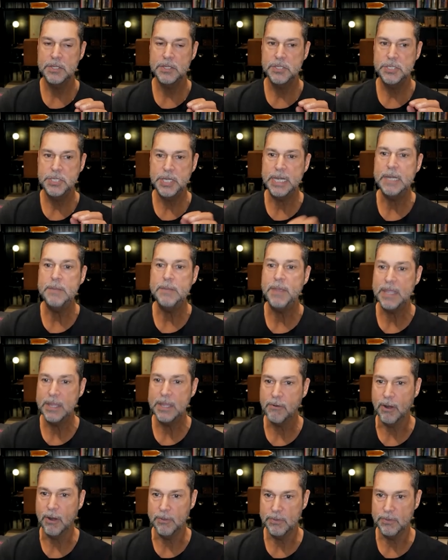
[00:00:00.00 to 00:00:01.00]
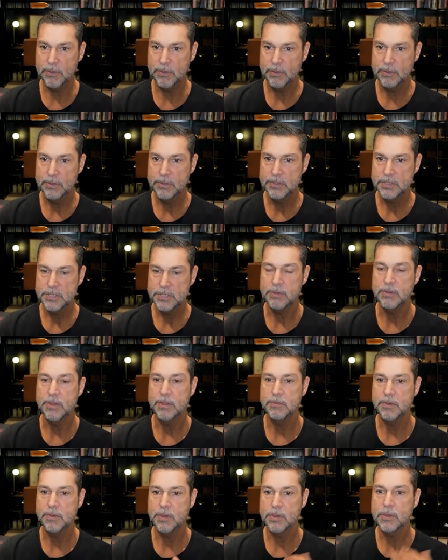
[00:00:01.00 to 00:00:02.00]
GDP growth, so the
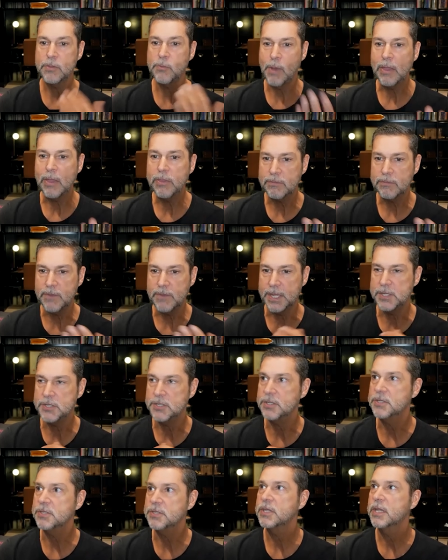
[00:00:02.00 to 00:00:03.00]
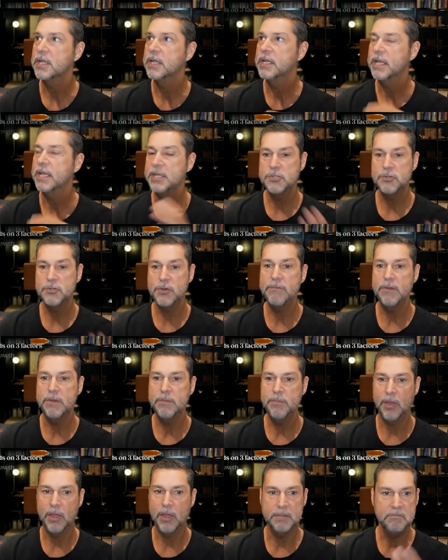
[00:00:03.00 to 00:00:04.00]
wealth of nations, is driven
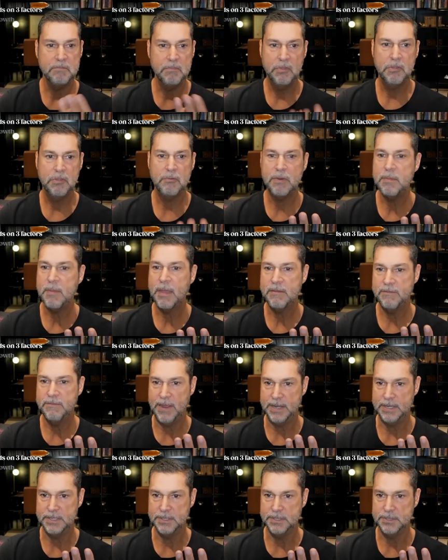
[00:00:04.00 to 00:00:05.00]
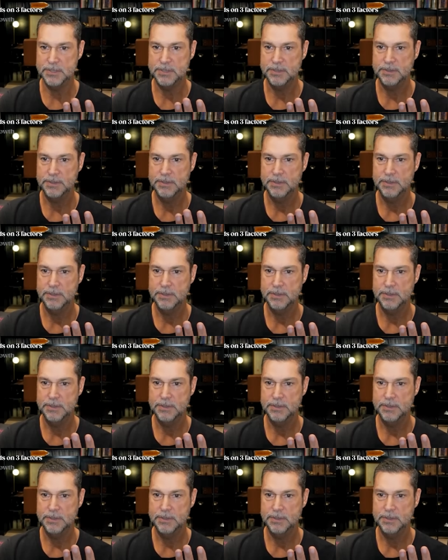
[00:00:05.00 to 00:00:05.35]
by three main factors.